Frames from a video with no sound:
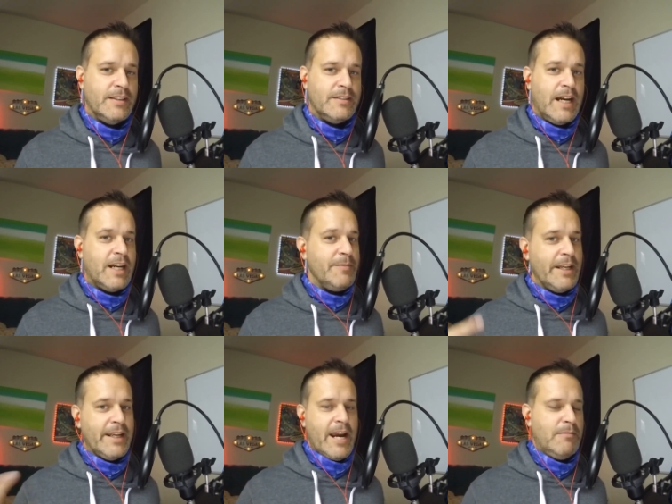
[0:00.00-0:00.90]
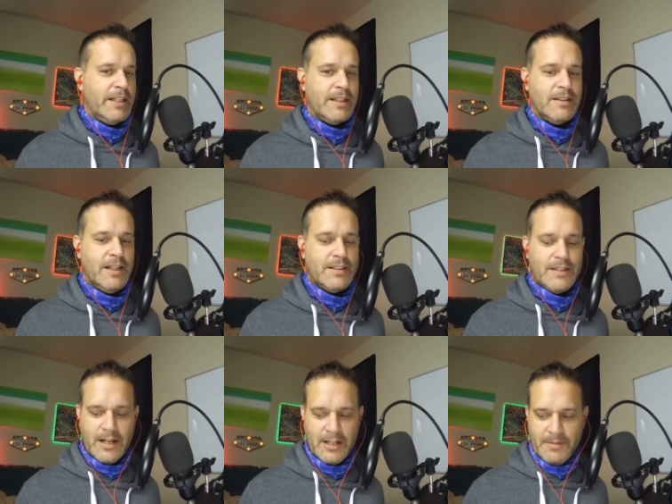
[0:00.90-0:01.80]
It's not going to be gambling. It's
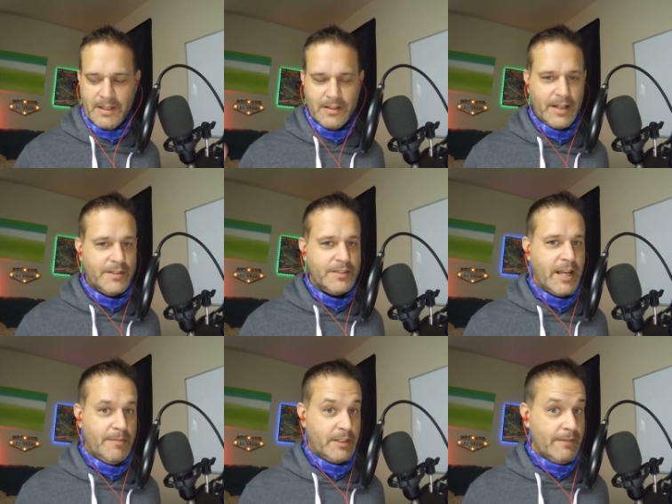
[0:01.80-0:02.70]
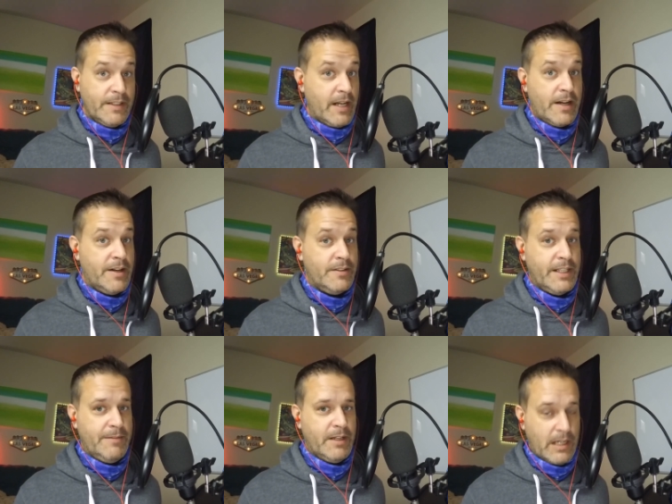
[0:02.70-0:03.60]
not going to be entertainment. Definitely not
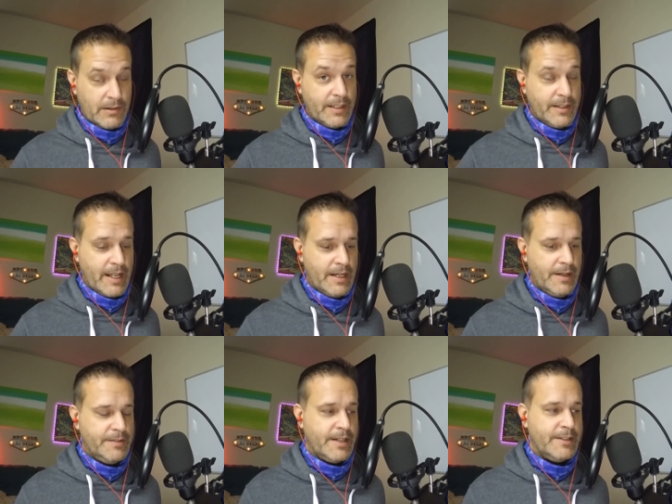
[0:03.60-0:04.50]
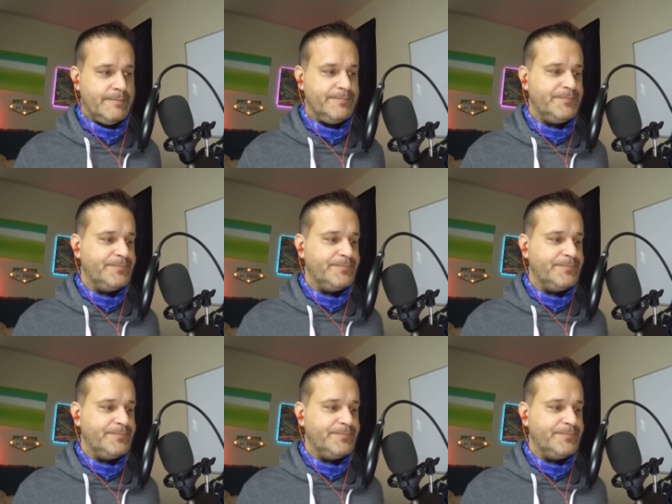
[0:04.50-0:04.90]
entertainment, and I'll get to that in a second.